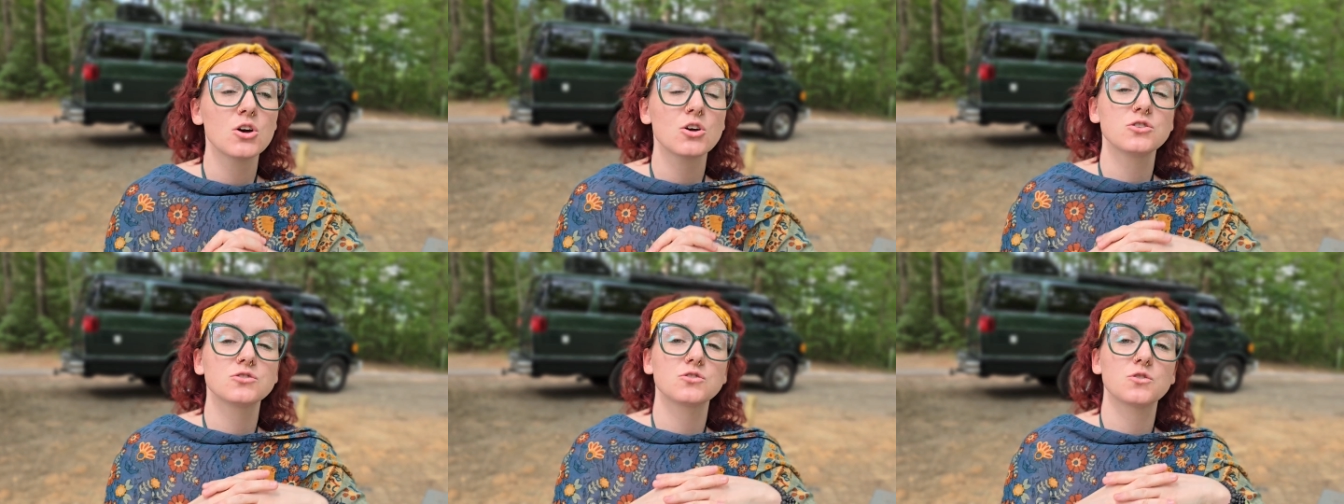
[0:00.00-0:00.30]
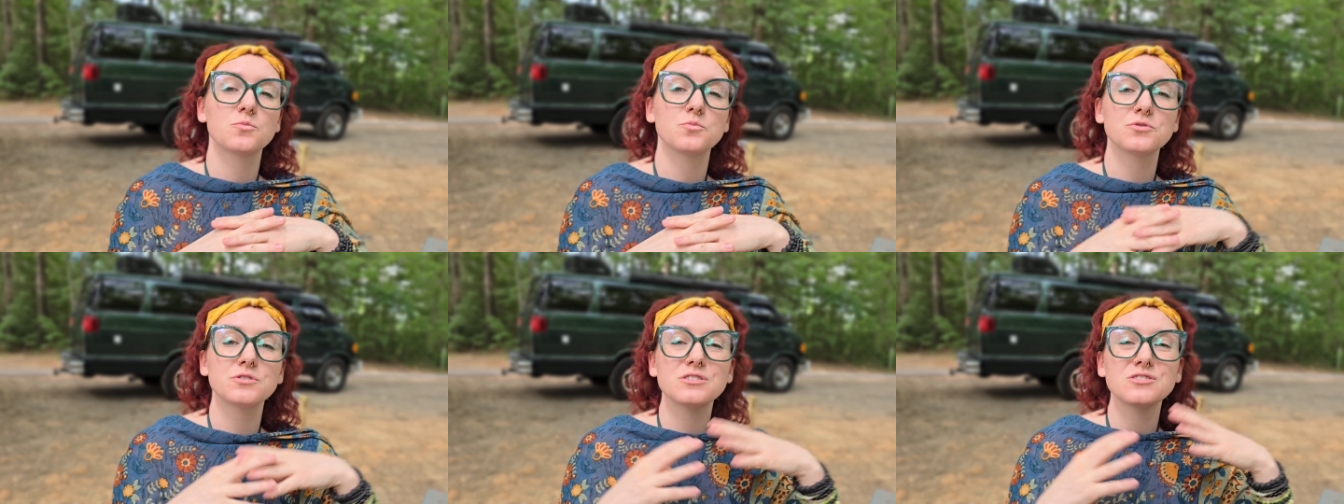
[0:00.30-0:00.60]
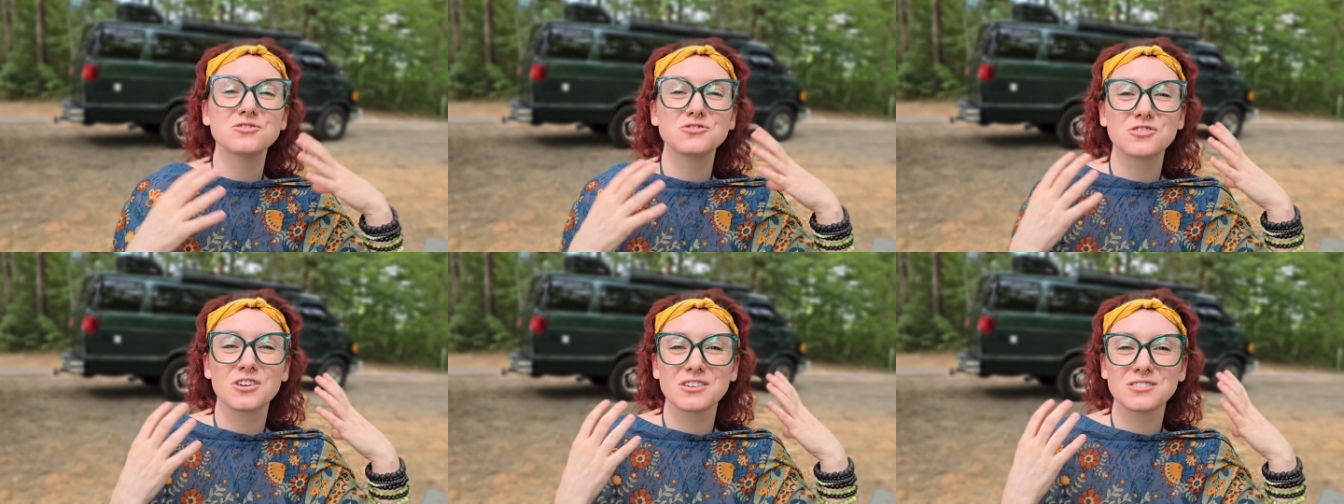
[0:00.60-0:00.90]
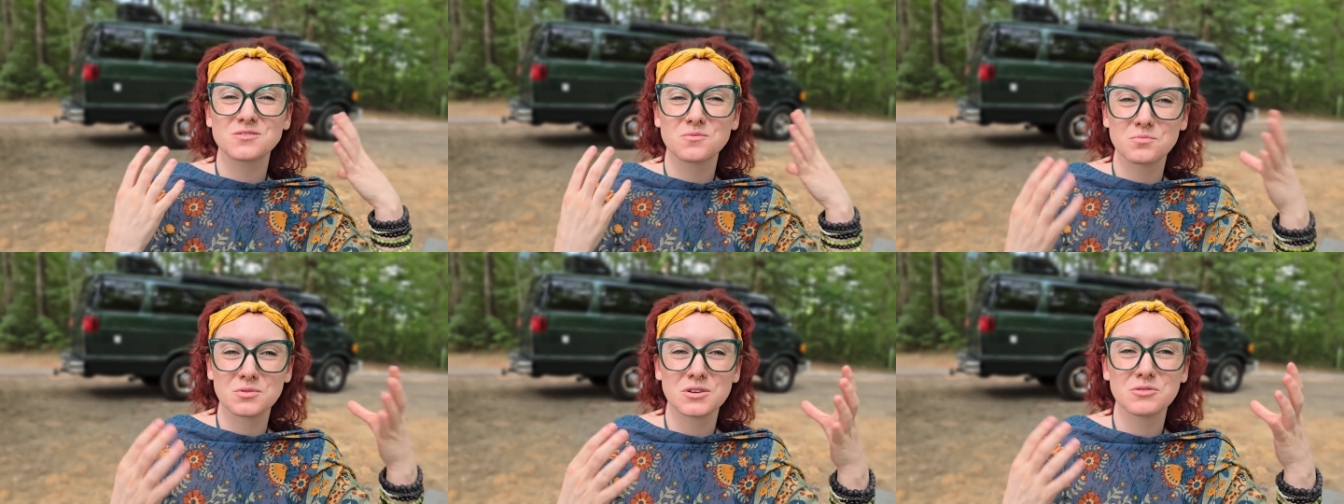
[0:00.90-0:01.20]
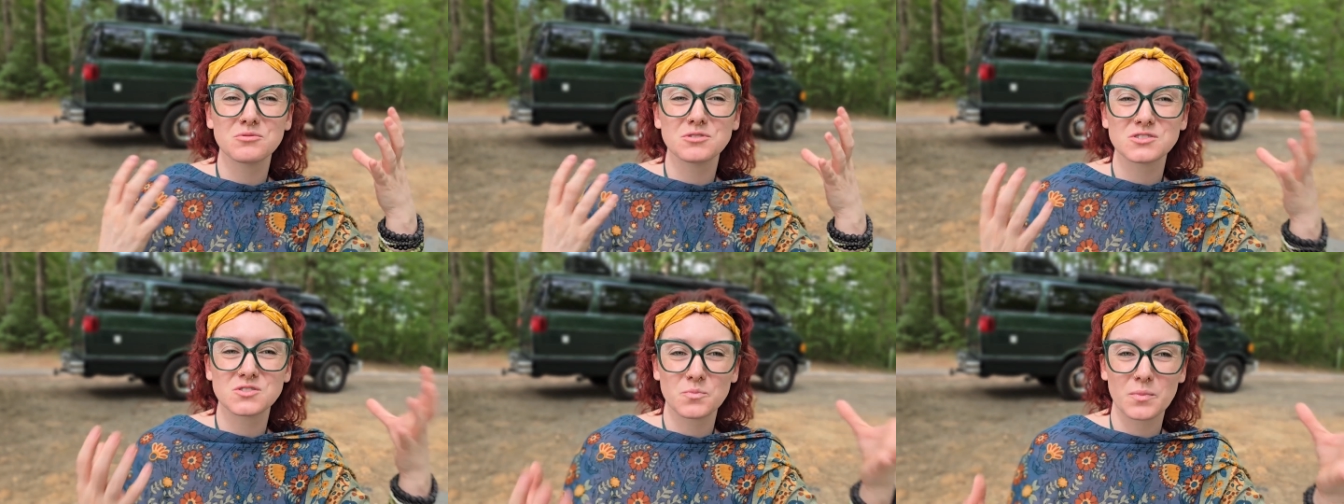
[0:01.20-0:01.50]
So please just be
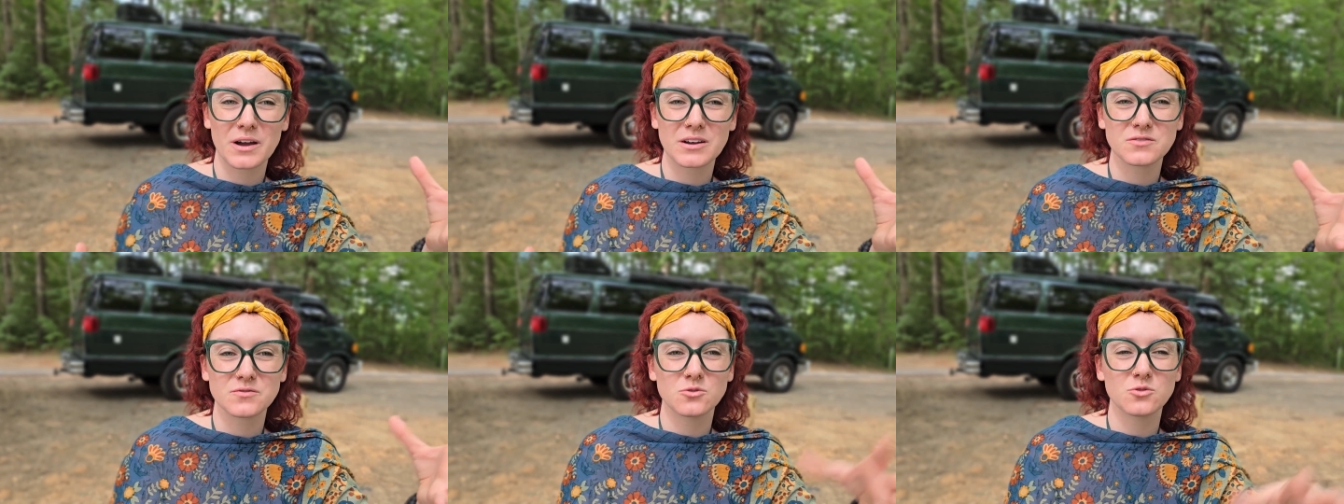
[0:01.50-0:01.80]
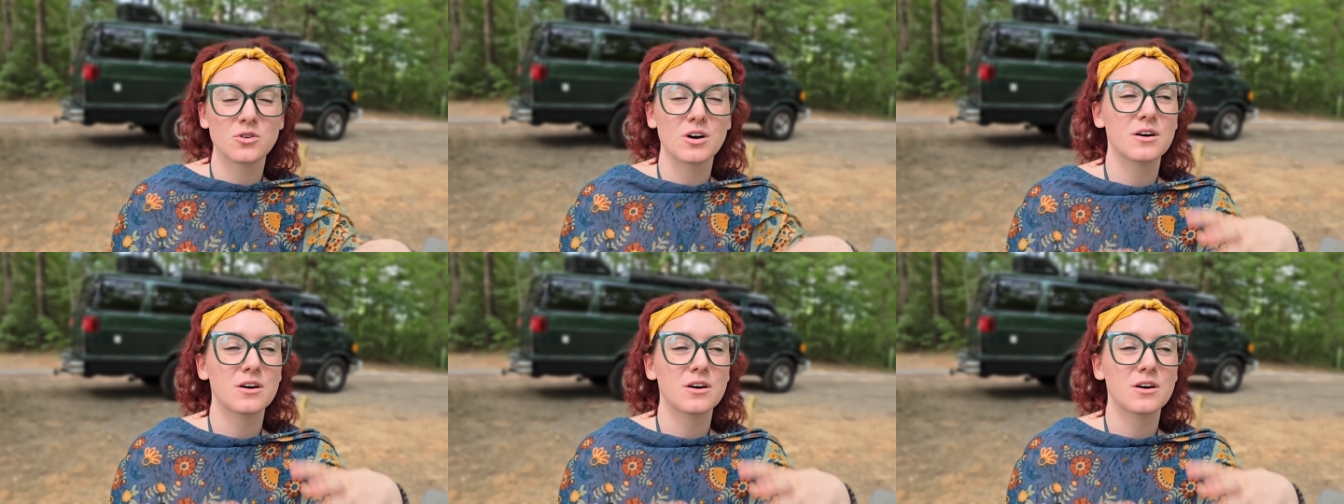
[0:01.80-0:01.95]
respectful